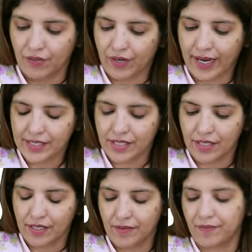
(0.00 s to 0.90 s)
right,
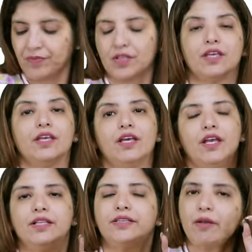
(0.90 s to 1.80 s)

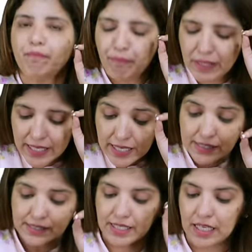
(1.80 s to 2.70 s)
then
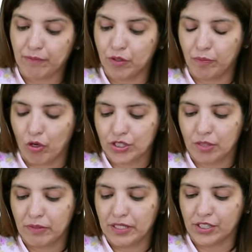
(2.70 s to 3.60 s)
please keep the
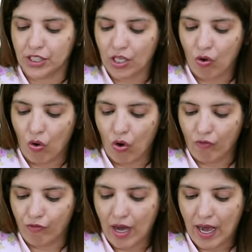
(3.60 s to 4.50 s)
possibility
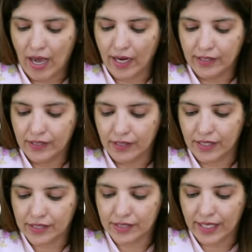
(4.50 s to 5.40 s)
of
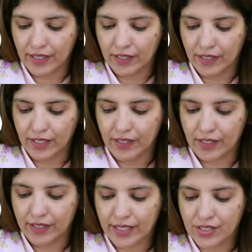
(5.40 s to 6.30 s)

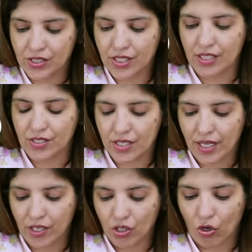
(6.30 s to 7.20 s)
undescended testes
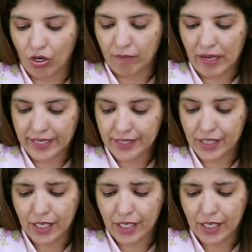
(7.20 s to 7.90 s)
in your mind.